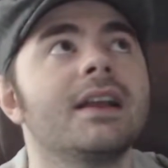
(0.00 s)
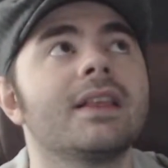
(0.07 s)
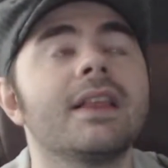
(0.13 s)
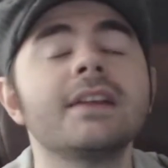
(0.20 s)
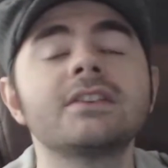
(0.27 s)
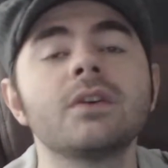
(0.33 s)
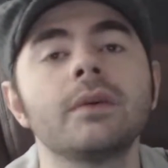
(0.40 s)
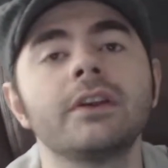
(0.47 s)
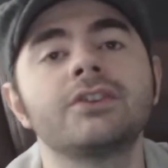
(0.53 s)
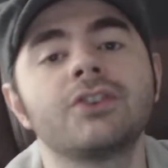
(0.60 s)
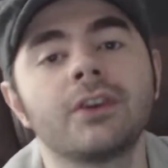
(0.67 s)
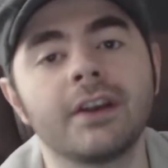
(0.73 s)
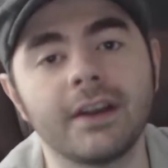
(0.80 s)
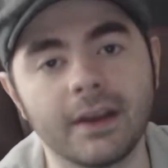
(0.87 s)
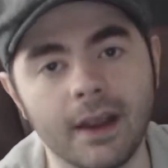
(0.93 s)
let's go on a
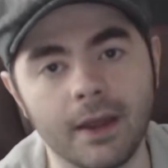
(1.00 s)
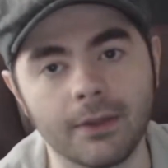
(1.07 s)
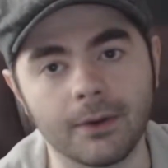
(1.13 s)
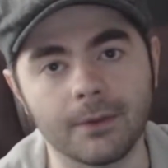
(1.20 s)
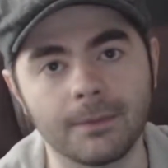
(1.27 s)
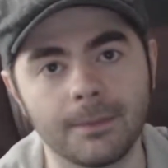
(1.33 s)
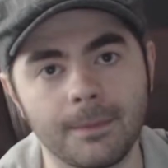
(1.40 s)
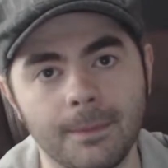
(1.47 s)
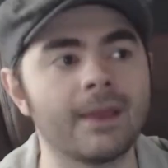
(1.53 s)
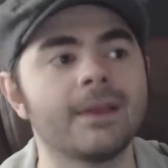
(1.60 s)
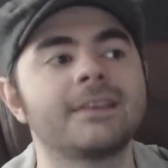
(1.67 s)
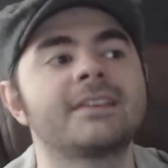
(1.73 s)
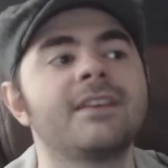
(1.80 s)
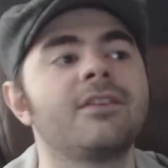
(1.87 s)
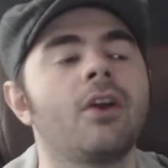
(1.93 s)
journey together and
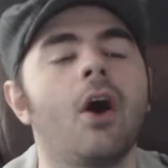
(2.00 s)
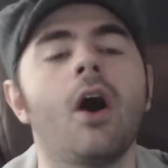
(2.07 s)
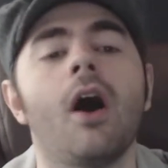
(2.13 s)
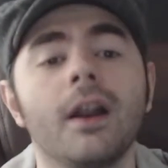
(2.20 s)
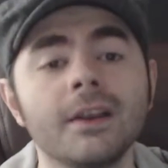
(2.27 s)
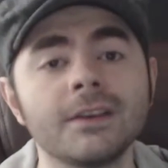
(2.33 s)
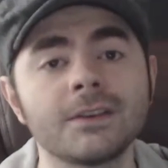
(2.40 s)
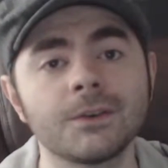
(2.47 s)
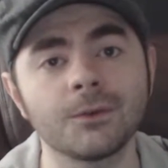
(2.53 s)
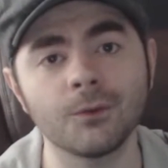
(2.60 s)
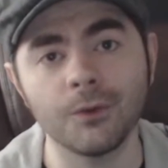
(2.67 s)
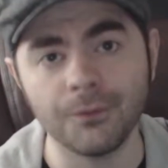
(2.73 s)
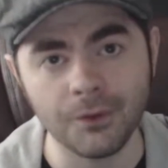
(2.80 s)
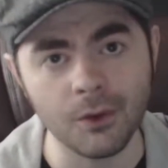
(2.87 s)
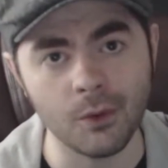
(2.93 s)
let's give an honest
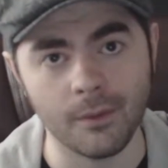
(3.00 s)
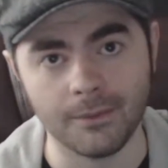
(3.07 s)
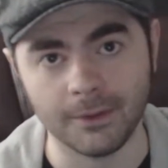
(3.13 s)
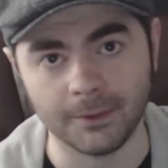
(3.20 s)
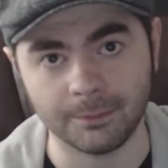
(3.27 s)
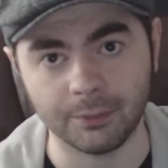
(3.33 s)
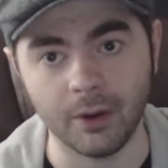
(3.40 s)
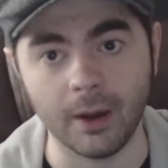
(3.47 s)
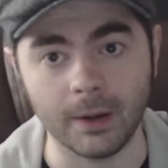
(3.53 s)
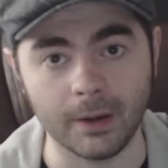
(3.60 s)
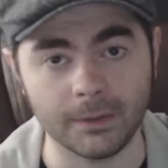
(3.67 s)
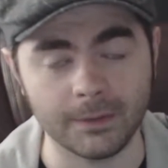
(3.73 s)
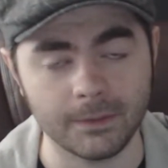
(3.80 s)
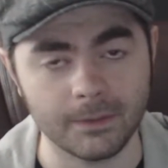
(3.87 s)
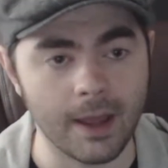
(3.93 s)
review of this
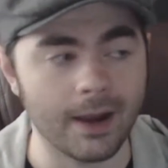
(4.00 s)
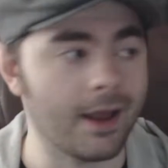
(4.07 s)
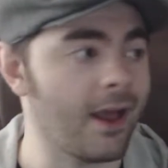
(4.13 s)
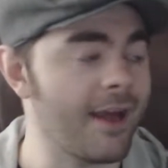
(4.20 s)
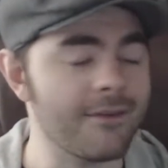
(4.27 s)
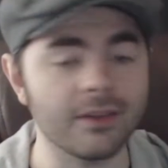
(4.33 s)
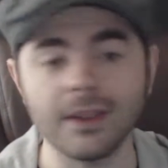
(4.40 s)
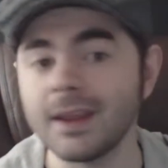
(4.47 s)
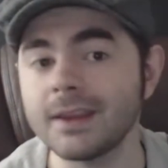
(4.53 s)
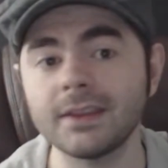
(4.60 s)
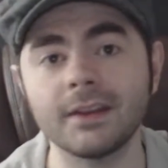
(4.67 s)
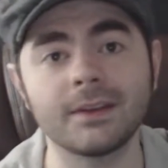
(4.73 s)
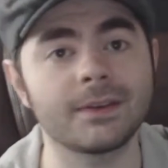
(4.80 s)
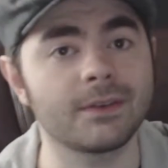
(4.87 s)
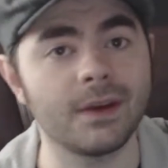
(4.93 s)
product. And I'll have a link in
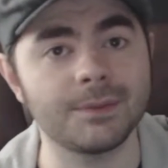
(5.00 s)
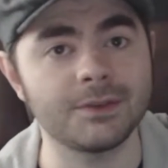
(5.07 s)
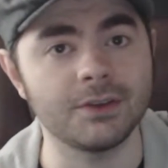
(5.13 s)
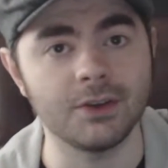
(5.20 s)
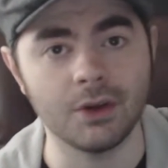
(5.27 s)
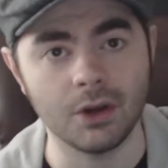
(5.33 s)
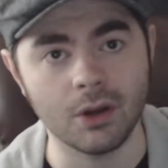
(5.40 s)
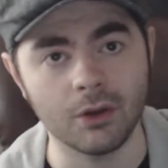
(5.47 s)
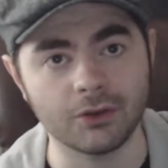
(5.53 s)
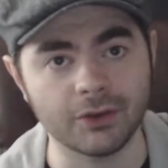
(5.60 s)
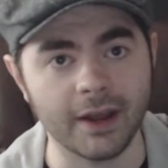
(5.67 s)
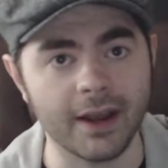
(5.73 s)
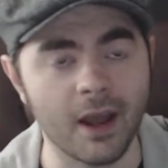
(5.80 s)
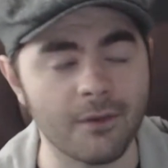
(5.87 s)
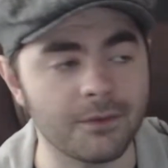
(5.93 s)
the description. You can go
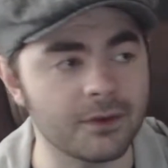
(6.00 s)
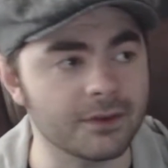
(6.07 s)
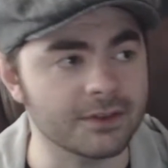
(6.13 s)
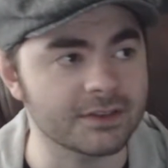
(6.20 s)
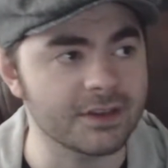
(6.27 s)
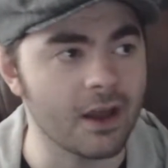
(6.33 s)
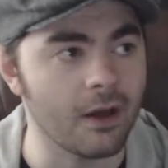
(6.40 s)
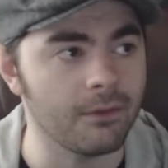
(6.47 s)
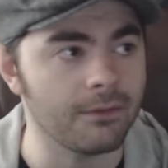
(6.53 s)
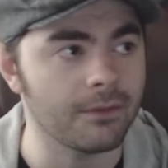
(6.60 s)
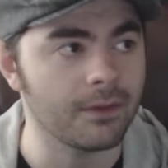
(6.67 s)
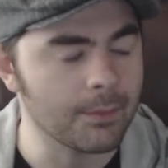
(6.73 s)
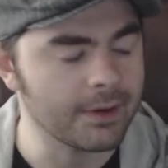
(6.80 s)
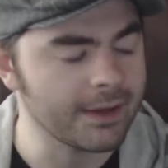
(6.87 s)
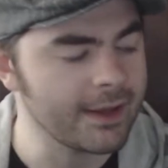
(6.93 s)
try it out for yourself.
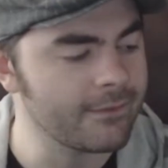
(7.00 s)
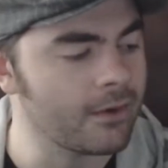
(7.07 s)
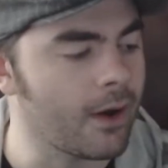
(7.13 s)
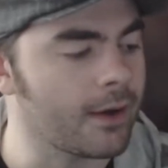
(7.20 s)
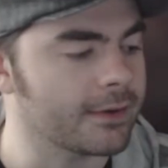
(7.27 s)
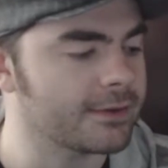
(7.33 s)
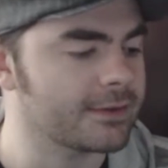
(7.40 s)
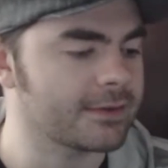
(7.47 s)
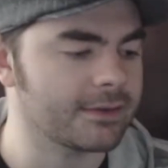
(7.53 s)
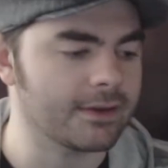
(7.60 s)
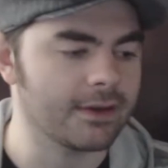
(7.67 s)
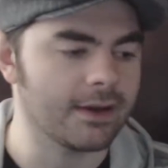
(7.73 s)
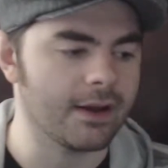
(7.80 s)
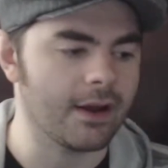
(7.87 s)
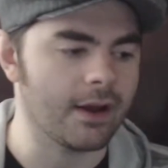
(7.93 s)
I'm going to give an honest
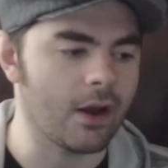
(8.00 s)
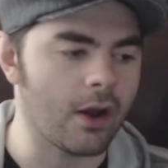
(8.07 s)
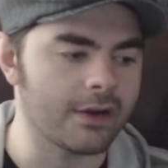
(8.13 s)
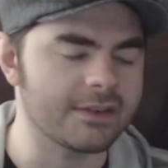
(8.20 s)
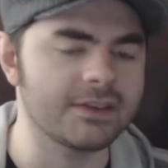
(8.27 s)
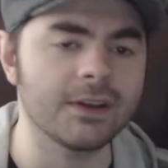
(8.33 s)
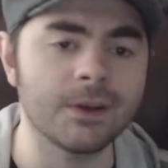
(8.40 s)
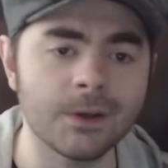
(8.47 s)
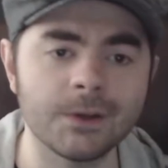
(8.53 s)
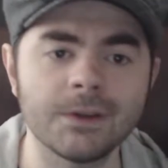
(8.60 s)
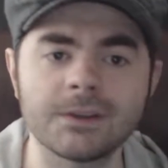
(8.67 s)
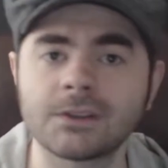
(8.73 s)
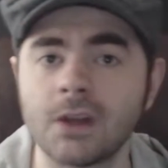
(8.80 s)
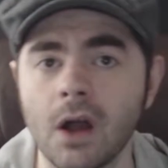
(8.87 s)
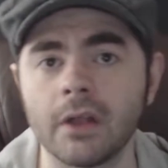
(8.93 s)
to
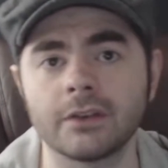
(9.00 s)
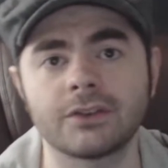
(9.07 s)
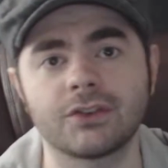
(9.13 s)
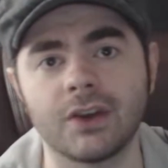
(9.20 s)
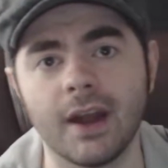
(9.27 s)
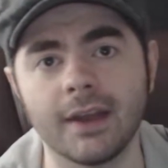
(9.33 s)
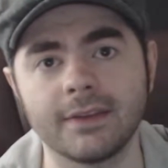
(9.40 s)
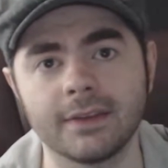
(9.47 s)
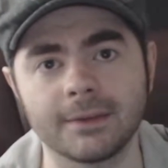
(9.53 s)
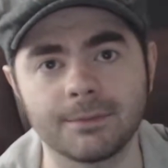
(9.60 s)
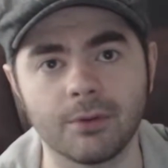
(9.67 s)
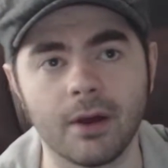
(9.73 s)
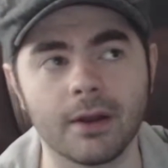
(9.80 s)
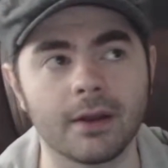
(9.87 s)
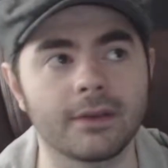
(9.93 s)
goodness college try at this
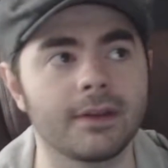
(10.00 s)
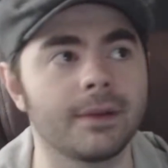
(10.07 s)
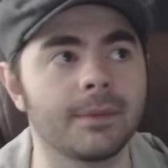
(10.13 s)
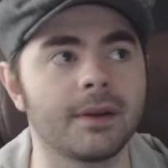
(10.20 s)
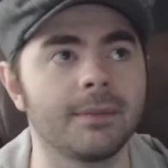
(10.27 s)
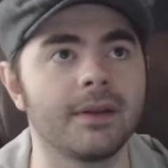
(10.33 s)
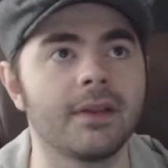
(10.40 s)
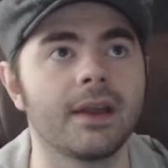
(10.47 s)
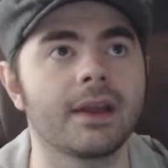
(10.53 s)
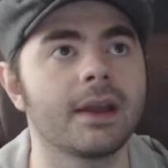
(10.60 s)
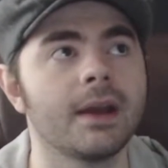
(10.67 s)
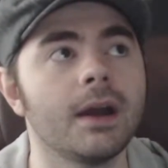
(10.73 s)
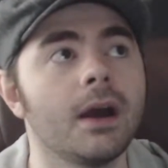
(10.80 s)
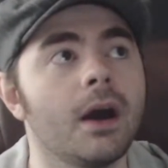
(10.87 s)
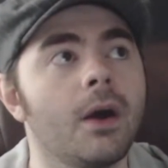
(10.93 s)
product. And I'm going to be like,
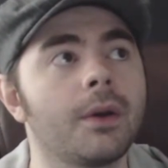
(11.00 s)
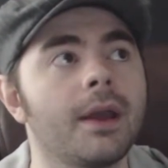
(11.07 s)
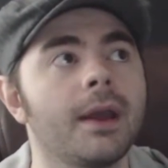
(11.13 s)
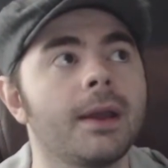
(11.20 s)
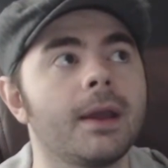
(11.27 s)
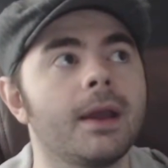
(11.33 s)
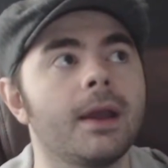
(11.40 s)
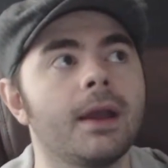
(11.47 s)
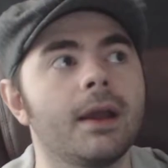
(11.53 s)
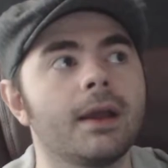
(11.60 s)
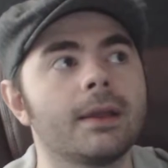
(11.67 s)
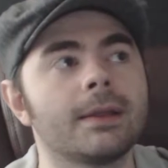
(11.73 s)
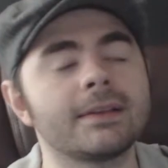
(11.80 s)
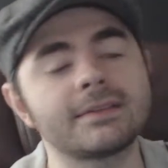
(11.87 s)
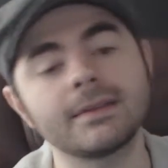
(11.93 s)
okay,
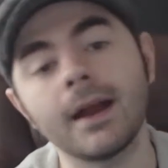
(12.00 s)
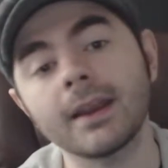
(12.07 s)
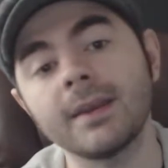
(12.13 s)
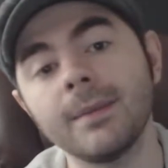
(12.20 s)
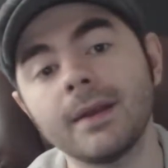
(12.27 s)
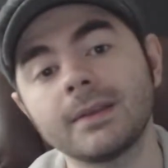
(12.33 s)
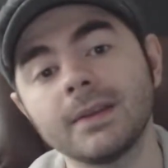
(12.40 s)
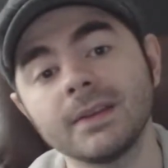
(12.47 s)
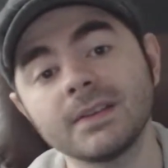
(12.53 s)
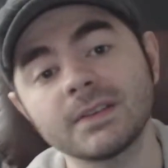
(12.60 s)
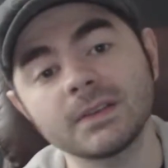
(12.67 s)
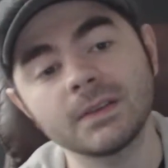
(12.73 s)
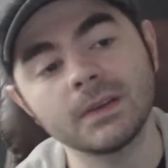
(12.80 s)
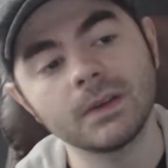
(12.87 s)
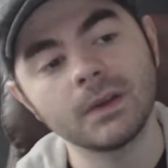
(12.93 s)
let's document
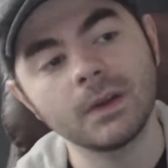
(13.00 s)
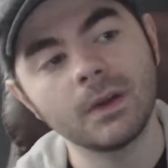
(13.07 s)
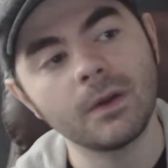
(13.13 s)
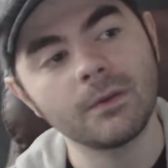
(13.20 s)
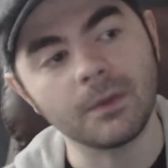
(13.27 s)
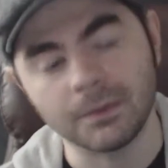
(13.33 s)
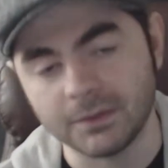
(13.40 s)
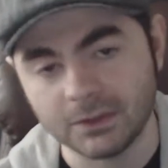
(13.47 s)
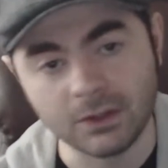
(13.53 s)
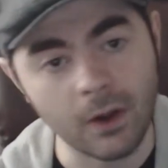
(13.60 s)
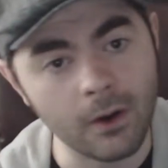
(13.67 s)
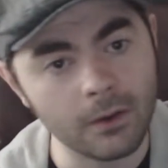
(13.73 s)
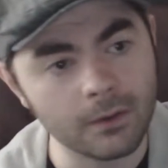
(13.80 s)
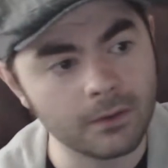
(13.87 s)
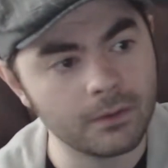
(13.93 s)
this from
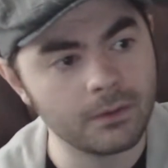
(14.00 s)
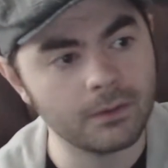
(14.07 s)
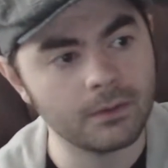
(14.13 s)
start